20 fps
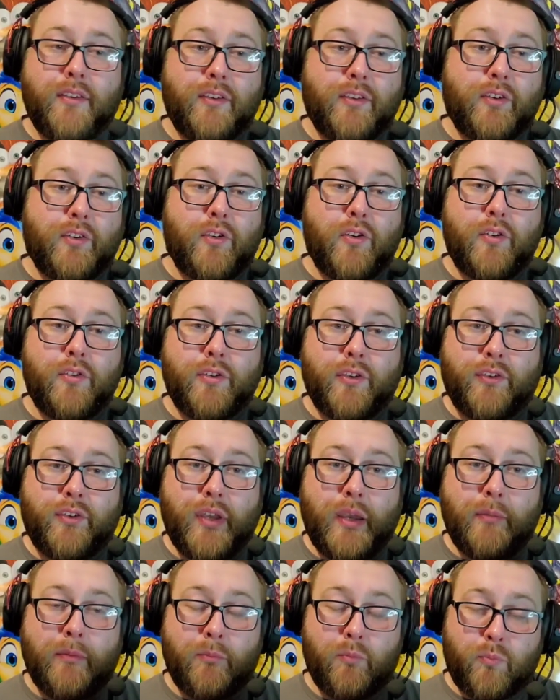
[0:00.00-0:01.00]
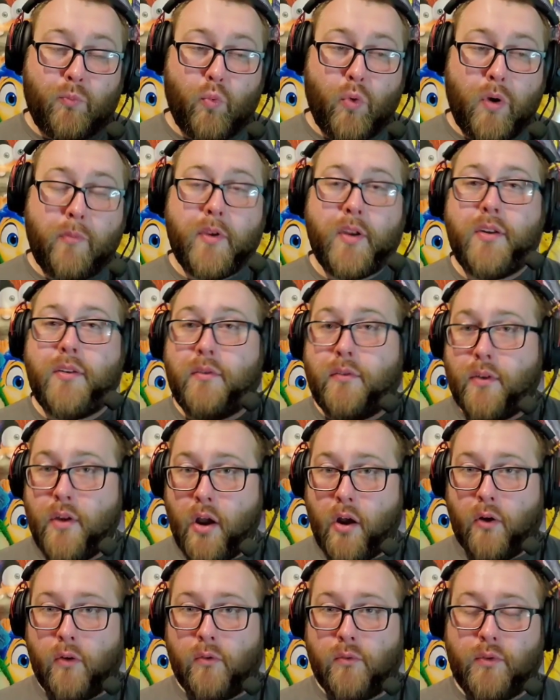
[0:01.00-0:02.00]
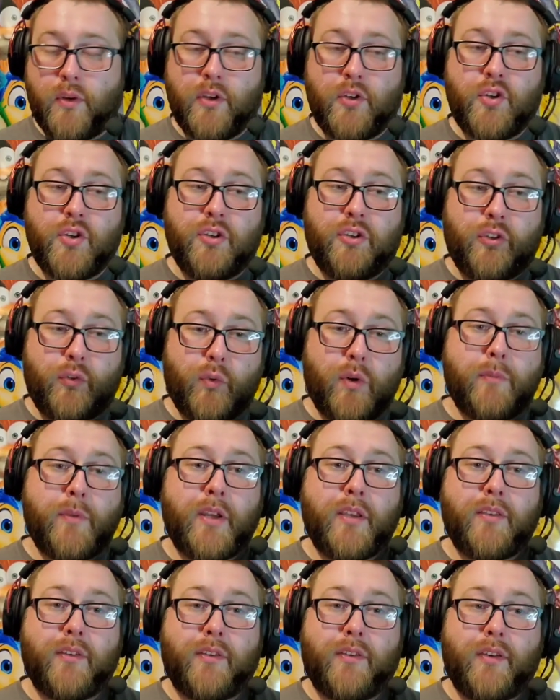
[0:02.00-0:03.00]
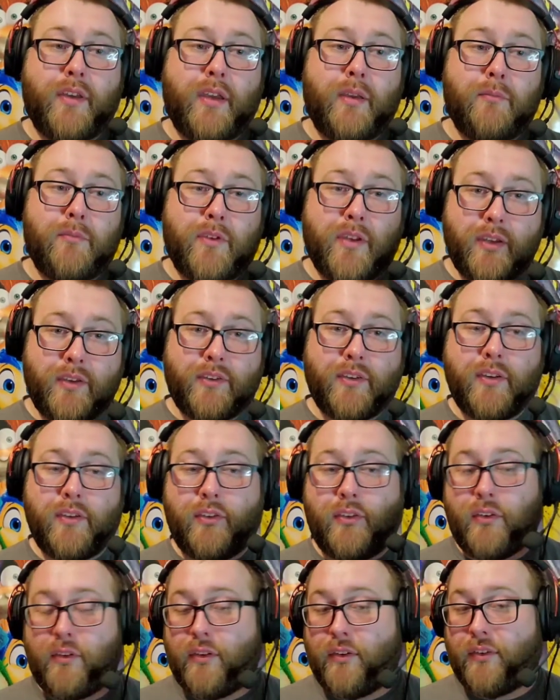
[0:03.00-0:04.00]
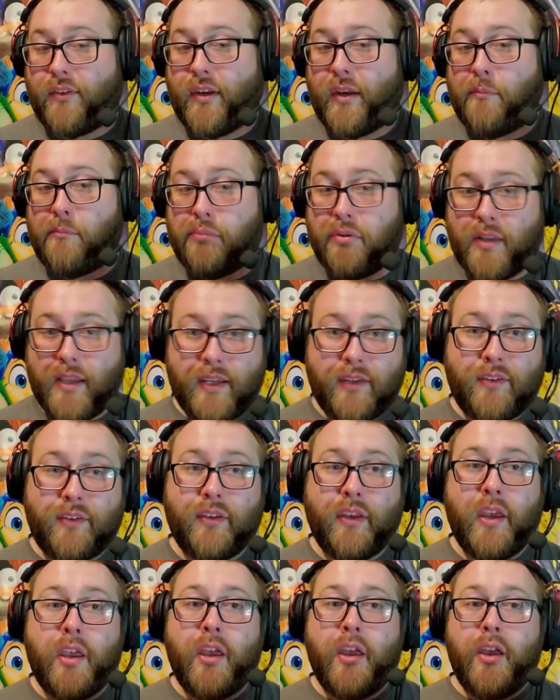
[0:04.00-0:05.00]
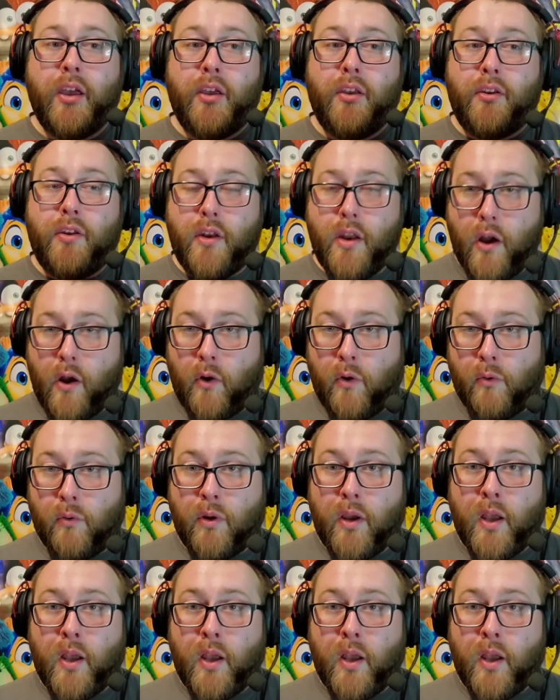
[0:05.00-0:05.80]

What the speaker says: this girl the same woman? No. Is she swimming the same distance in the same place? No.